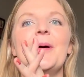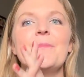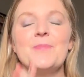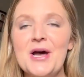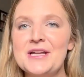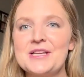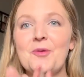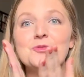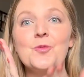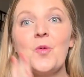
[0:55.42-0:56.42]
But I
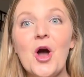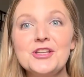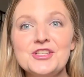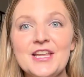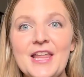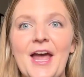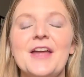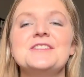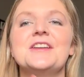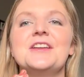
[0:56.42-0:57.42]
was watching
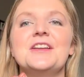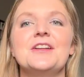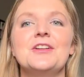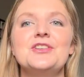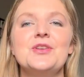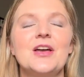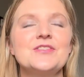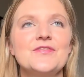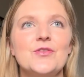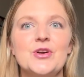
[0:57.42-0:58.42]
that
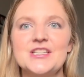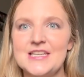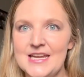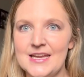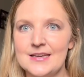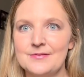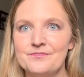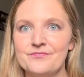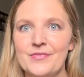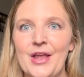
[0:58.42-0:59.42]
2014
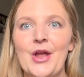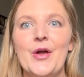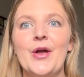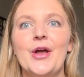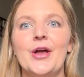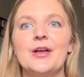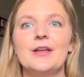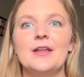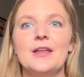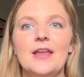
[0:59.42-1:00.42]

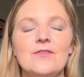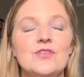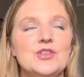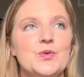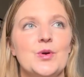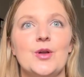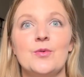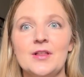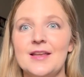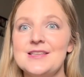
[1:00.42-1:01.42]
inventory,
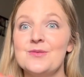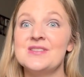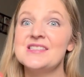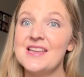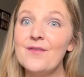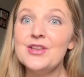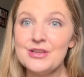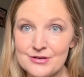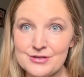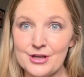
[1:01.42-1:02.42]
realizing it was seven
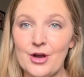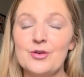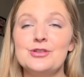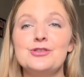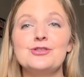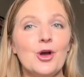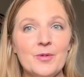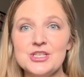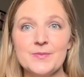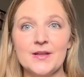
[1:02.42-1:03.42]
years ago and so
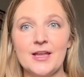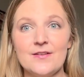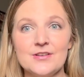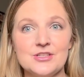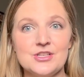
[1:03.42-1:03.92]
much of my life has